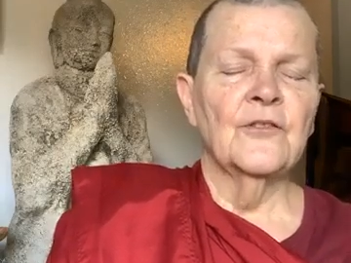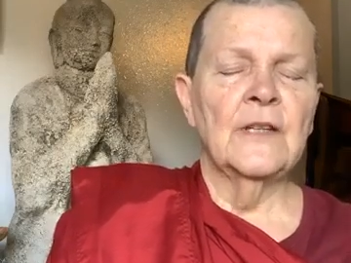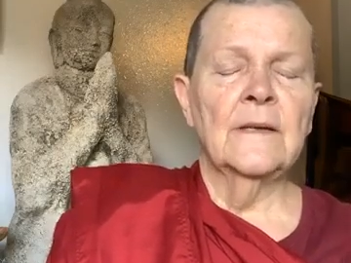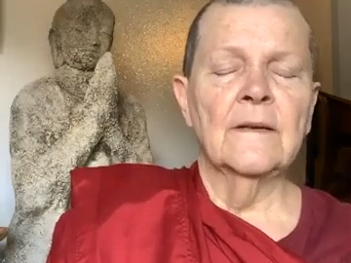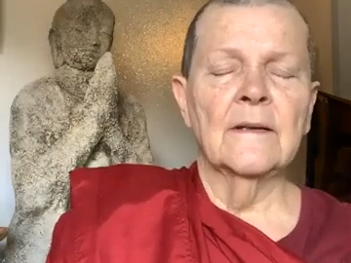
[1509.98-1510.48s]

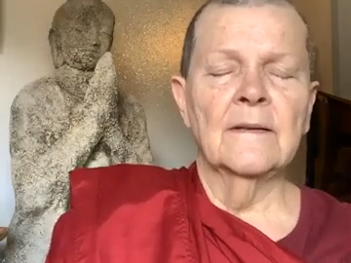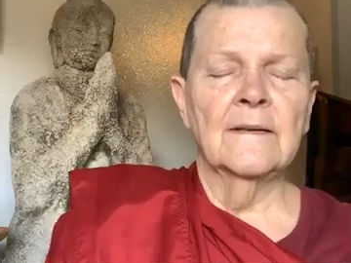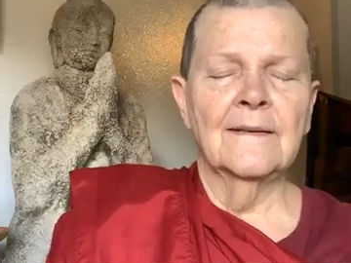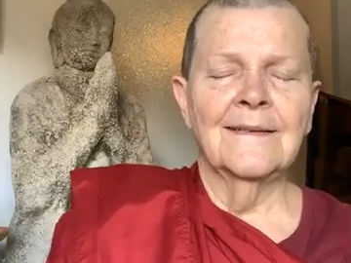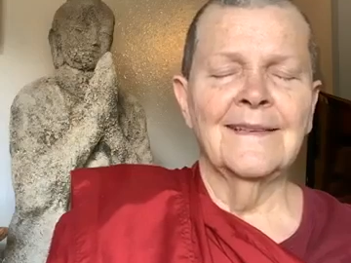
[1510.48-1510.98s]
chitta
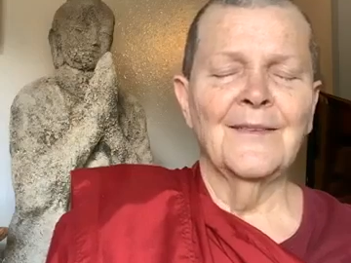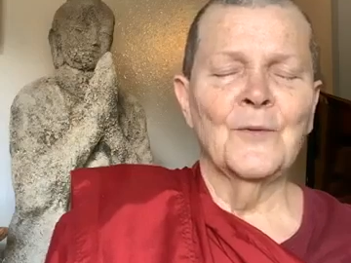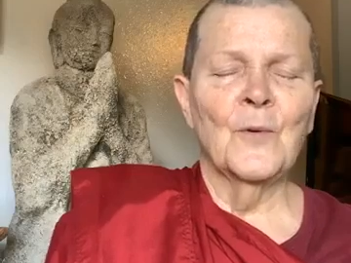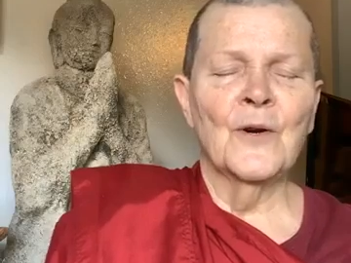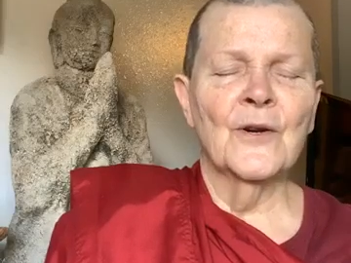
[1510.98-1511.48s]

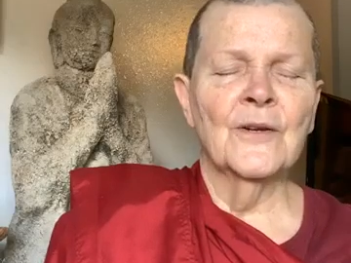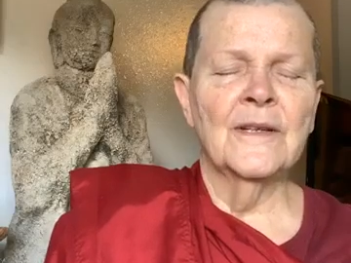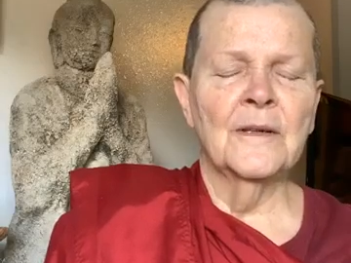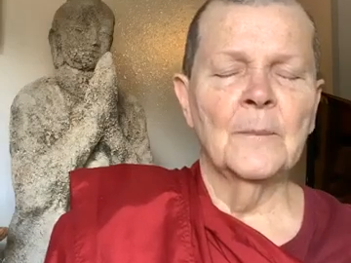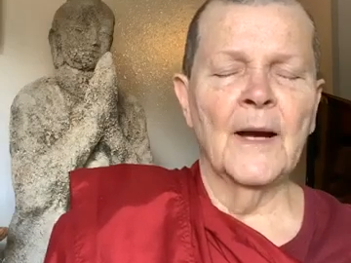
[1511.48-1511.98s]
is the
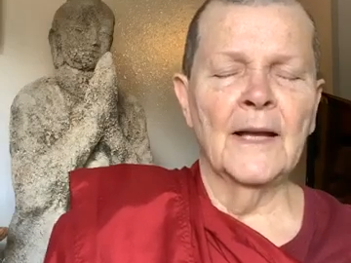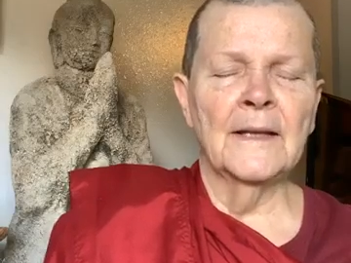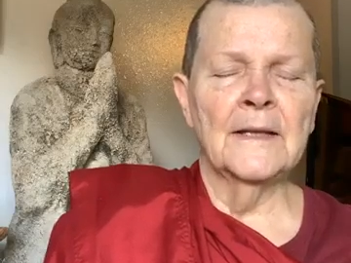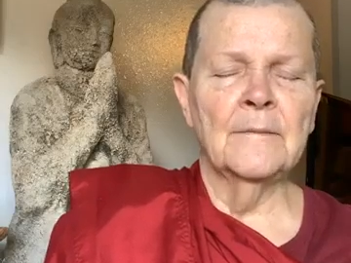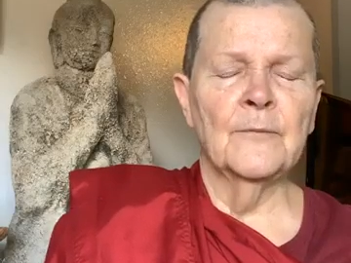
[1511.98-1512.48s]
word in
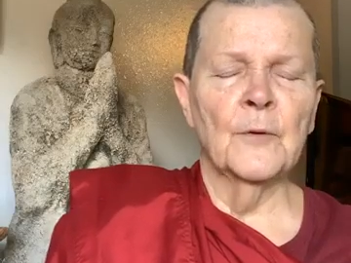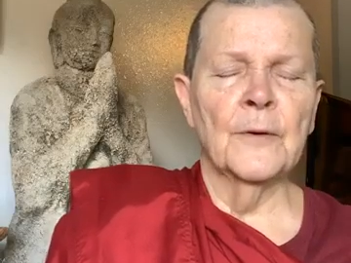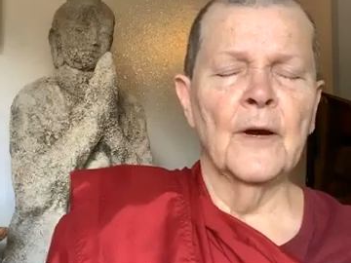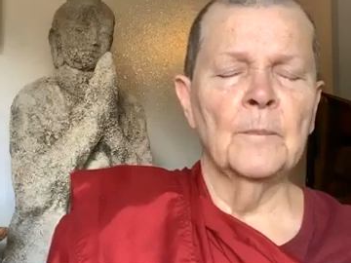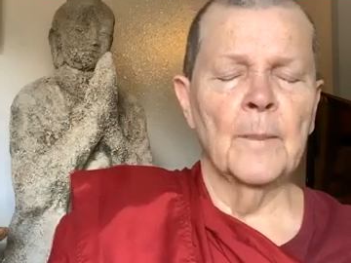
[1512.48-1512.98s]
Pali
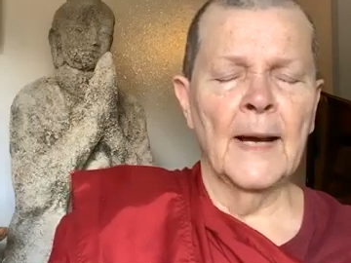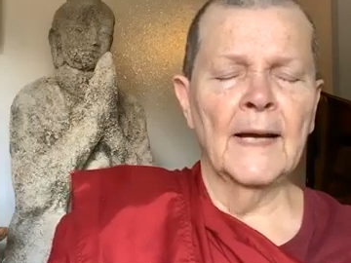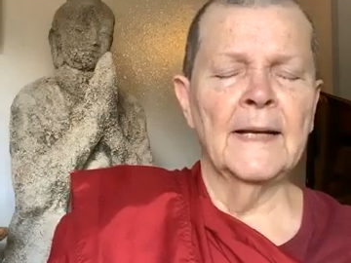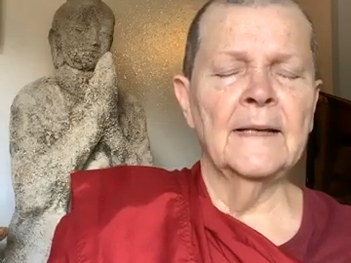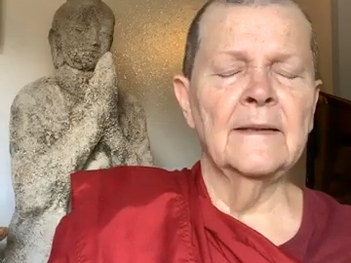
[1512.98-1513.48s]
for the
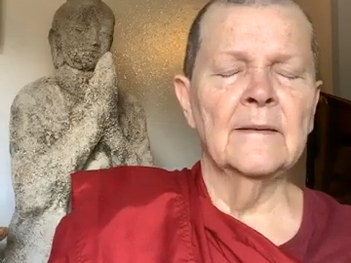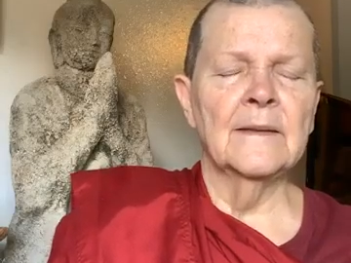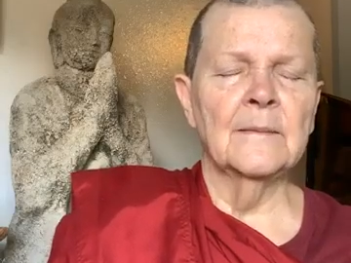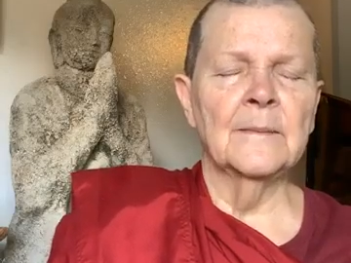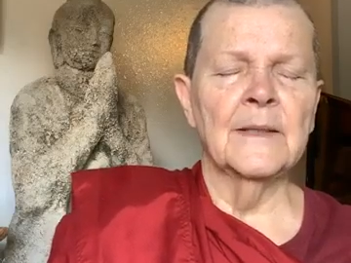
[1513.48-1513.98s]
mind,
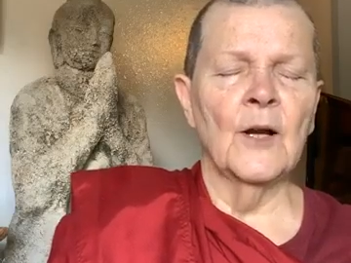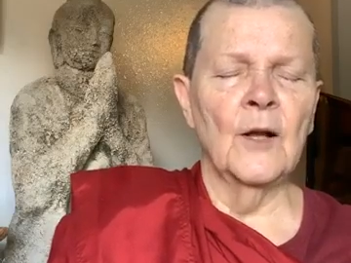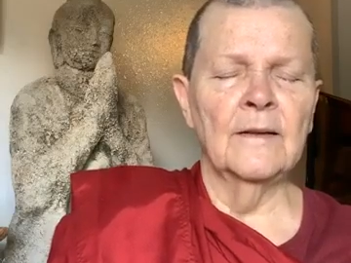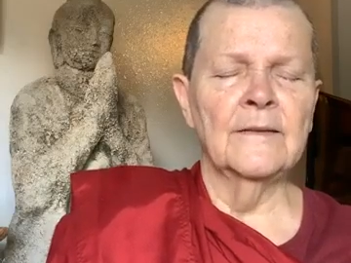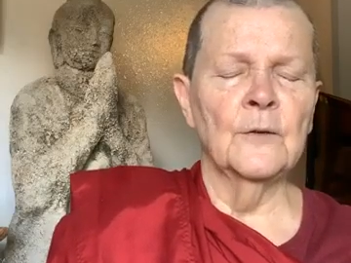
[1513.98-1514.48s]
but
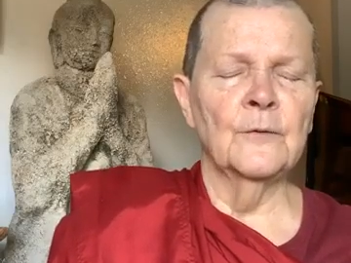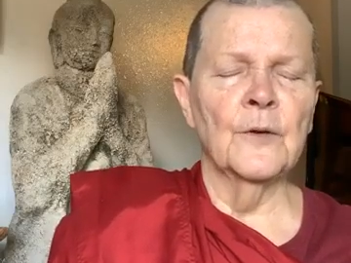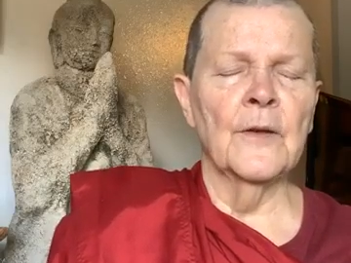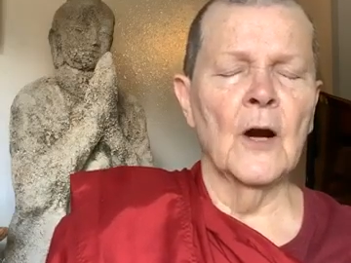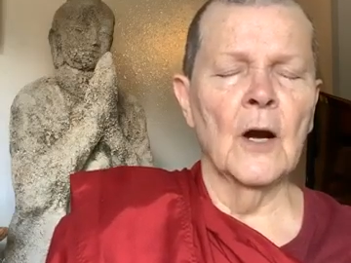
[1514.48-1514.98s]
also
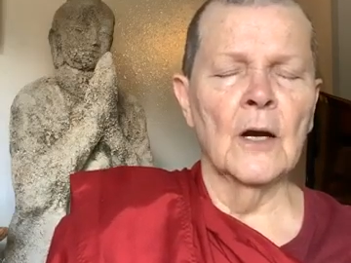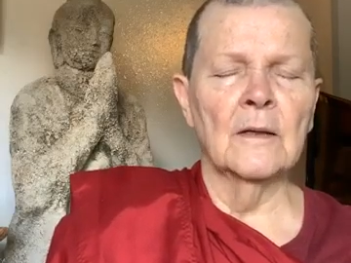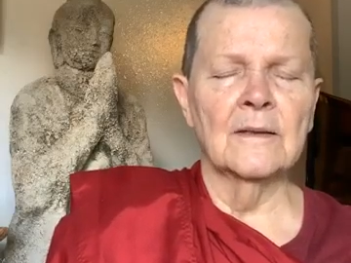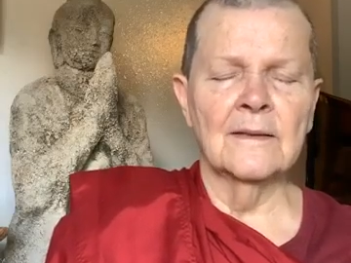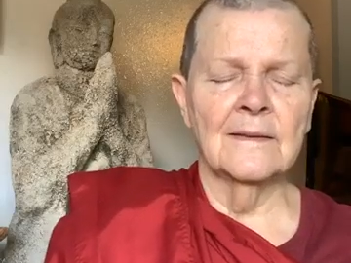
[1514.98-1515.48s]
for the
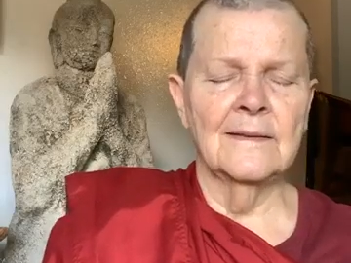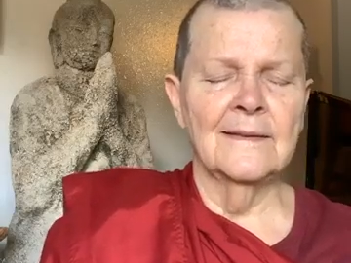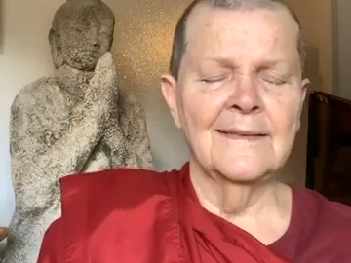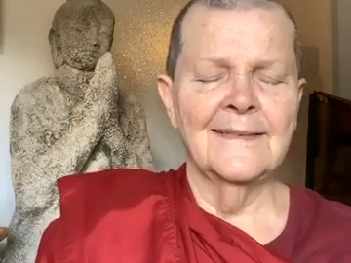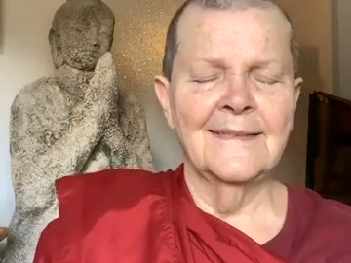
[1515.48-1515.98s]
heart.
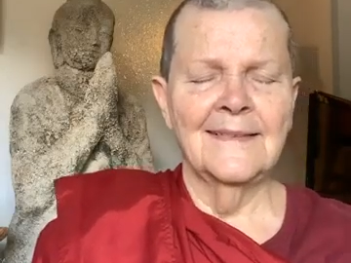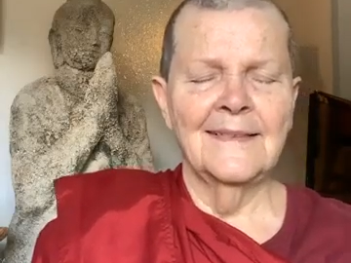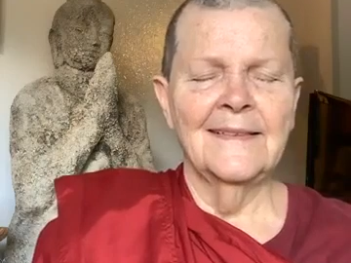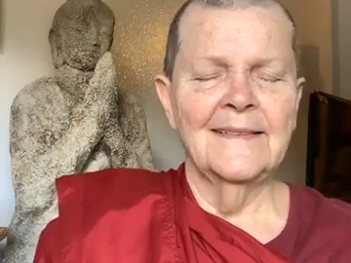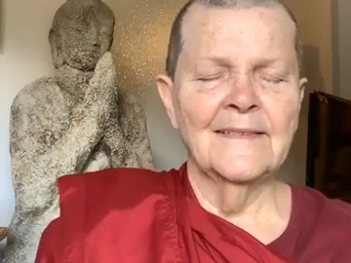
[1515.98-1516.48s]

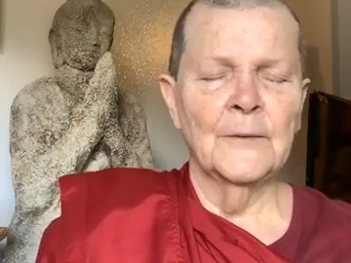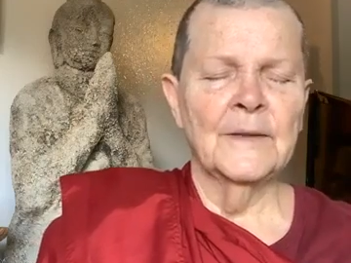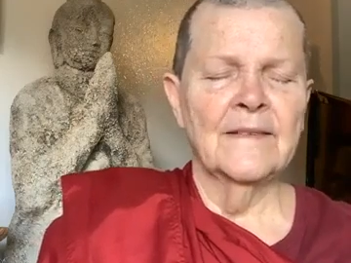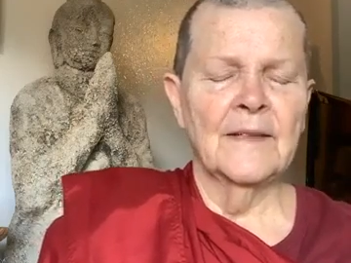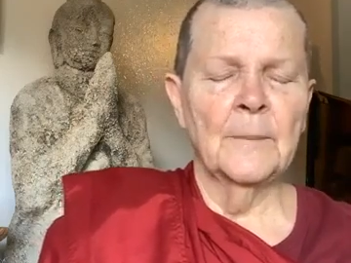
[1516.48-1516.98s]

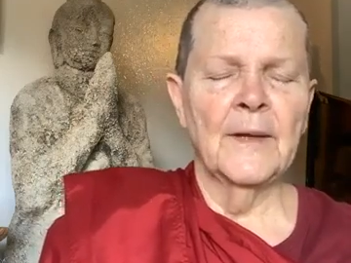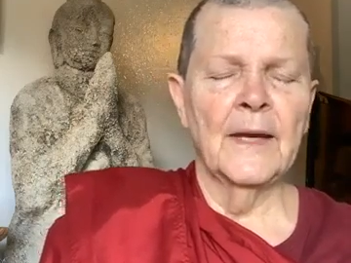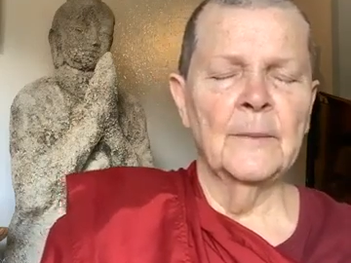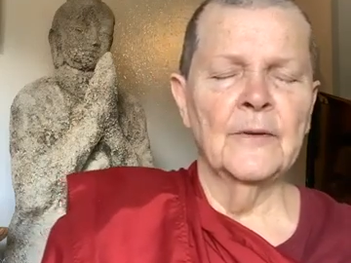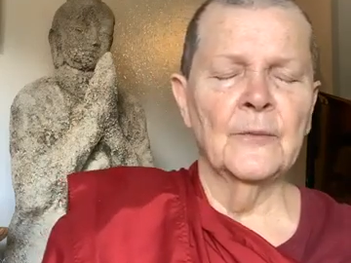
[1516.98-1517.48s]
So it's
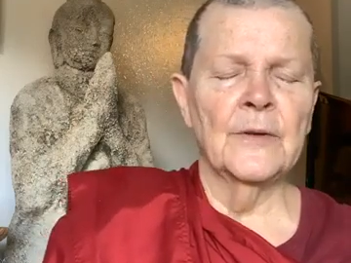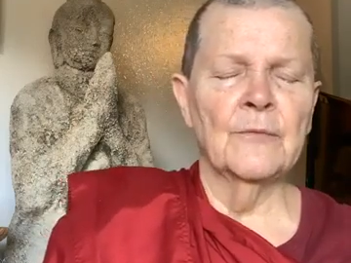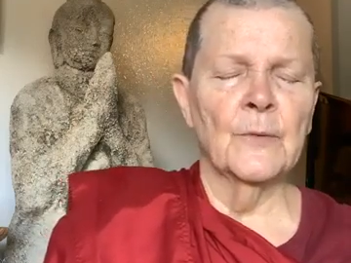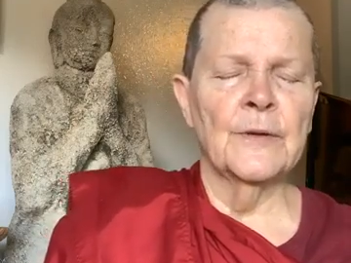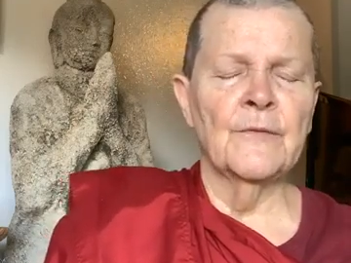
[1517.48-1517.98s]
sometimes
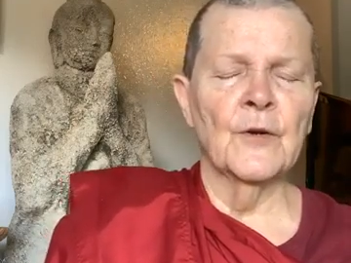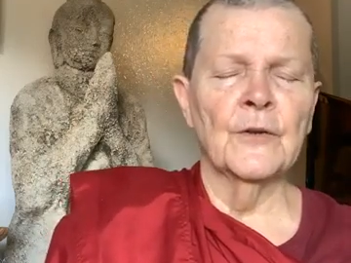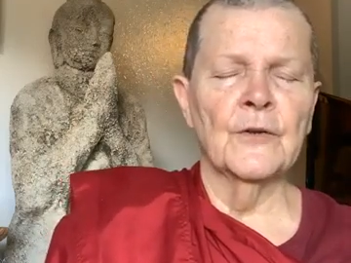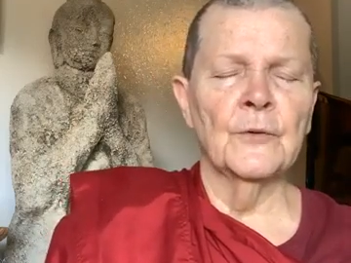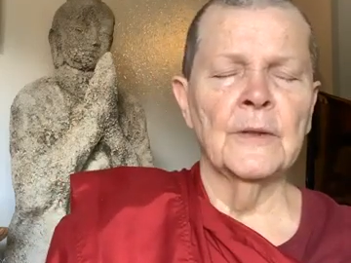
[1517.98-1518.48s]
we
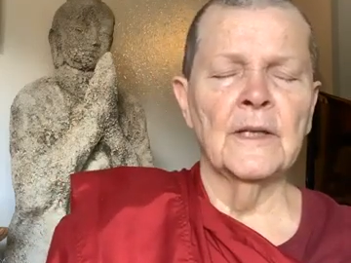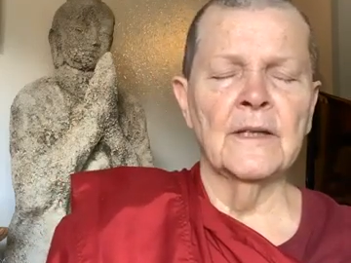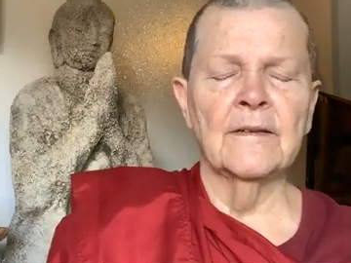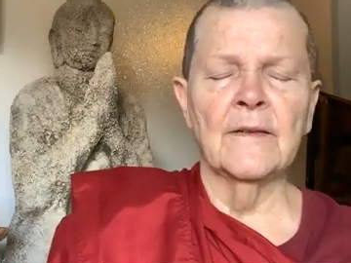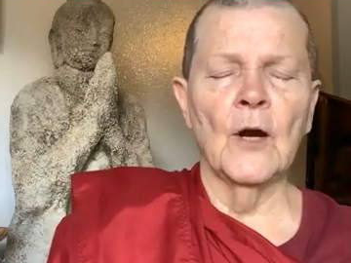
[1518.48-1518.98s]
refer to
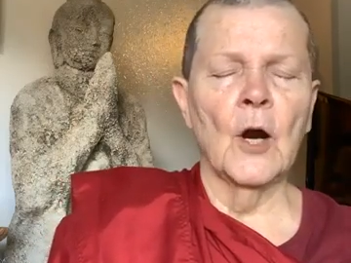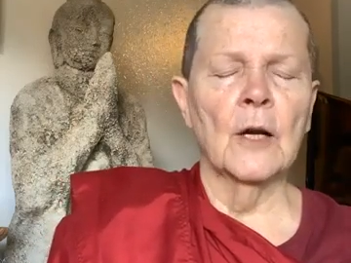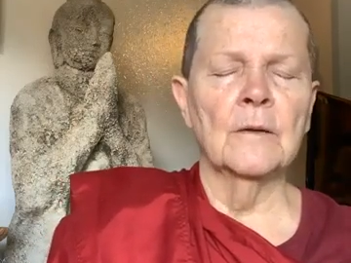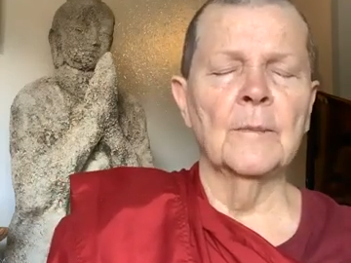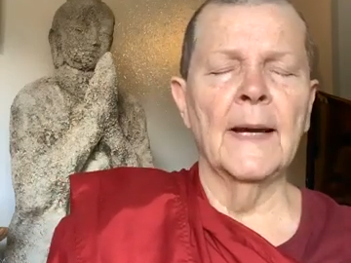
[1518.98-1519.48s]
it as the
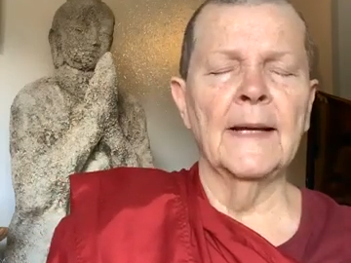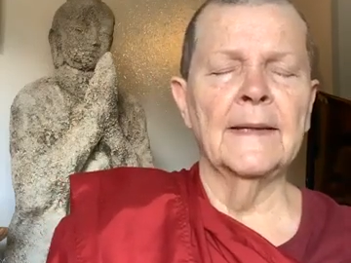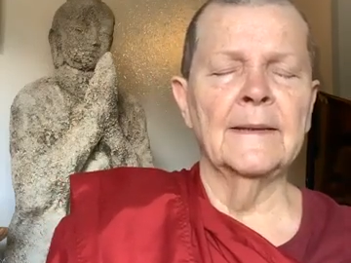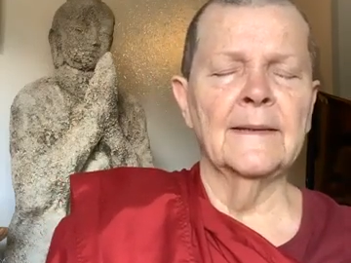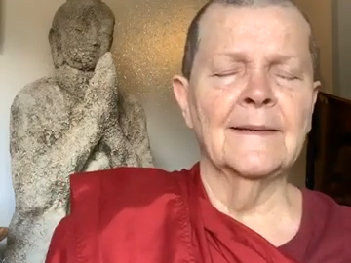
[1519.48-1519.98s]

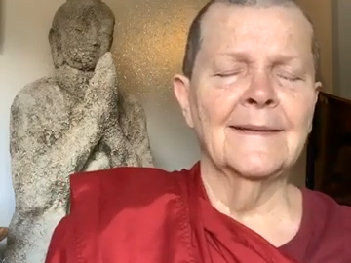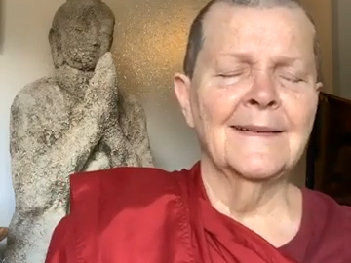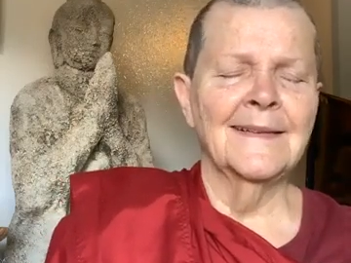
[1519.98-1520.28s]
heart-mind.